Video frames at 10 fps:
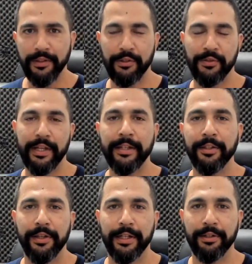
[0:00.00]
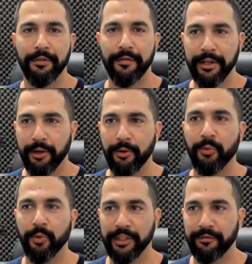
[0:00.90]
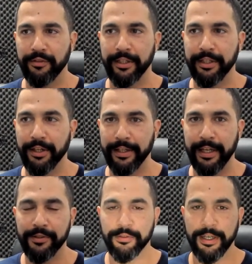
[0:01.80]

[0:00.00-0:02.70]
So stay until the end of the video. We're definitely going to get to